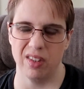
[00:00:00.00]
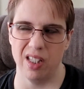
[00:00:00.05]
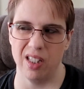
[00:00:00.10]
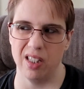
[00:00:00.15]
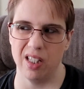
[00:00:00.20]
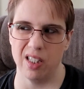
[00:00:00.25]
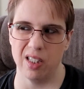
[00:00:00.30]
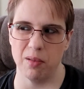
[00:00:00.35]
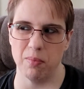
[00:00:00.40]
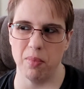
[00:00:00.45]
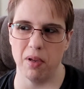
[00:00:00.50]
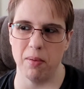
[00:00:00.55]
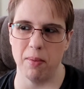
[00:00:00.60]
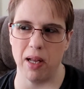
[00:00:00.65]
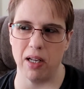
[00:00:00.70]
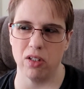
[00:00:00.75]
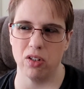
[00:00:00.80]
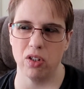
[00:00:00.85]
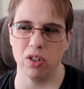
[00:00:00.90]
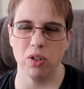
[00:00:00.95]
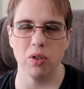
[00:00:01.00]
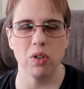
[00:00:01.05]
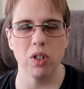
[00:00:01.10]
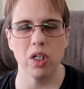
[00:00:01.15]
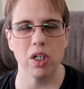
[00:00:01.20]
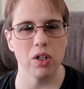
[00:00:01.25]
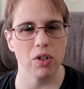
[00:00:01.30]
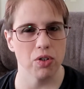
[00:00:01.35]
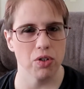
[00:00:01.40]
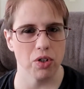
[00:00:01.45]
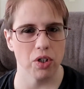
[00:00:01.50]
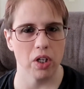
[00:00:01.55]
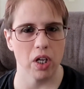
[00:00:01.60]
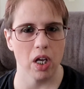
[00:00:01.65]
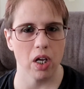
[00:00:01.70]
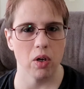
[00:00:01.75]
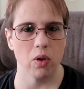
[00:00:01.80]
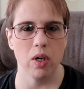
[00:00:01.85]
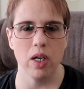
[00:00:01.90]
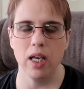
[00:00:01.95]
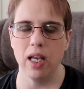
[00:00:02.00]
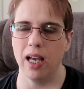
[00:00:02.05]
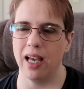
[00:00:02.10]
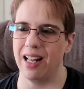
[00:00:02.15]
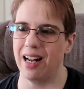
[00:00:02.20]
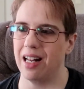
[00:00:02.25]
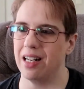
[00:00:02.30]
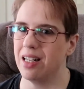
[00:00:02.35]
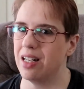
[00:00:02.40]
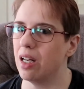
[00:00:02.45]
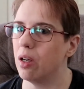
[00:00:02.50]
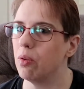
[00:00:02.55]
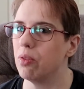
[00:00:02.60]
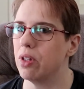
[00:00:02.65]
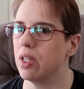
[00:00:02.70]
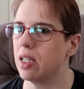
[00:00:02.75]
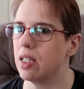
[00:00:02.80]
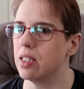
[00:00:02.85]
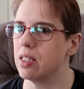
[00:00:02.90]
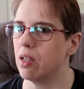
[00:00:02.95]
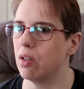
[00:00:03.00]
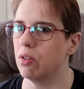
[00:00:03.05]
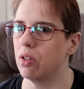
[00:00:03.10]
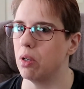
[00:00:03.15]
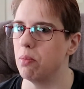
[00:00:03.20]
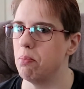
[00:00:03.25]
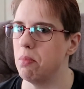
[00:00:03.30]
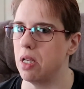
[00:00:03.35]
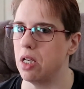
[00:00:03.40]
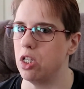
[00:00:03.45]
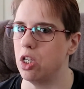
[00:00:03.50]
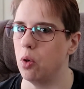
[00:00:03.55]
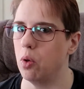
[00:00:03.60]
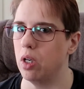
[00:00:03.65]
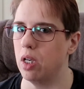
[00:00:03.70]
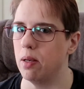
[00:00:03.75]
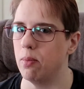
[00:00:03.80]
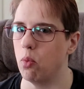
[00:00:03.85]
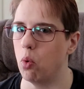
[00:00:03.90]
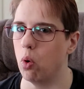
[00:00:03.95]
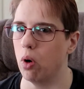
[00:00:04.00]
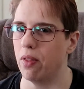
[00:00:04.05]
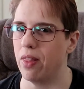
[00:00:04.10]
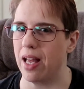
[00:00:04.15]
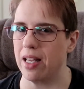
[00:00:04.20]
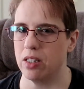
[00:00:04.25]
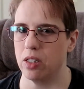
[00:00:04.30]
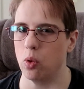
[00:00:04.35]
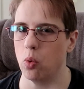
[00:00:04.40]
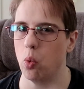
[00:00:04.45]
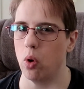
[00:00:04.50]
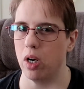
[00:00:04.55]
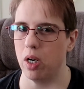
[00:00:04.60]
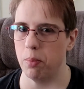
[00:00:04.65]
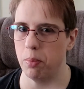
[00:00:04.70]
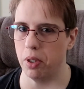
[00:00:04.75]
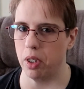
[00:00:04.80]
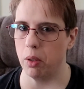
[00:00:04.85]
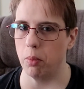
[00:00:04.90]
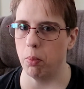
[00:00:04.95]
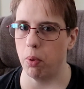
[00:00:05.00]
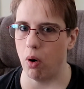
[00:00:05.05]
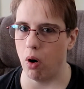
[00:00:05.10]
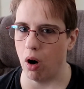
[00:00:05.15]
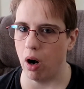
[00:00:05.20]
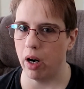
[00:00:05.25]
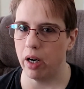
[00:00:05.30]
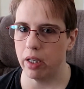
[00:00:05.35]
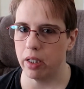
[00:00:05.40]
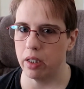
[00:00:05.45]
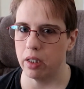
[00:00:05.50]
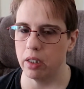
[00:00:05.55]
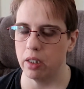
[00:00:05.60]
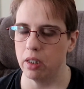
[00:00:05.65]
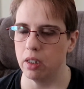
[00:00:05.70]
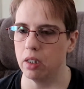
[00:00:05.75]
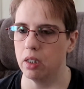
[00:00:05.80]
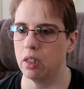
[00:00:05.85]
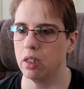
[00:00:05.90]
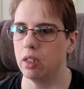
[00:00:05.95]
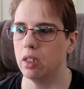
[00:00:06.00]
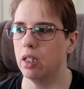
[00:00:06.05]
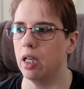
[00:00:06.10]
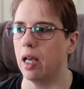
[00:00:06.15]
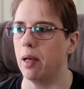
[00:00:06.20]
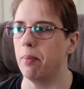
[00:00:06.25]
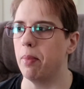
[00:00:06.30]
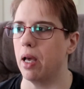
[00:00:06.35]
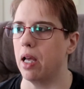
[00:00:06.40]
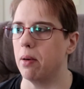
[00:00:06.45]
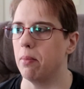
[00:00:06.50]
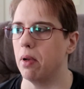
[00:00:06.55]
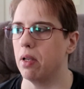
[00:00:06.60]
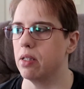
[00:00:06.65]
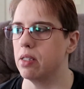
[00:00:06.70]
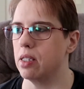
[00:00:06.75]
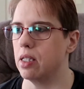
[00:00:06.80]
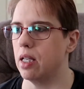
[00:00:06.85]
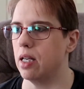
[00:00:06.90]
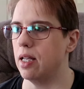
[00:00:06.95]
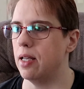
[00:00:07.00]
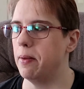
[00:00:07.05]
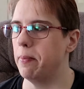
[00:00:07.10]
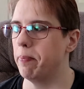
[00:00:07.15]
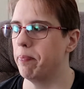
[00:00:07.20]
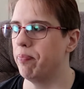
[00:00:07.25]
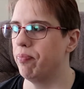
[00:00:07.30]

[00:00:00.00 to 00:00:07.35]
This has been about 2 years ago, and I don't think it's on their menu anymore. That's the one at Pier Park at Panama City.